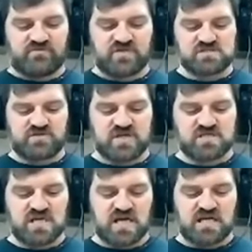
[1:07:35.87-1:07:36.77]
These are things
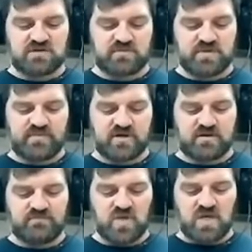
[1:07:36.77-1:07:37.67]
that I need to remember,
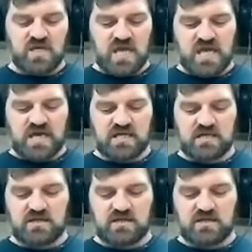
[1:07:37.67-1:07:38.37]
and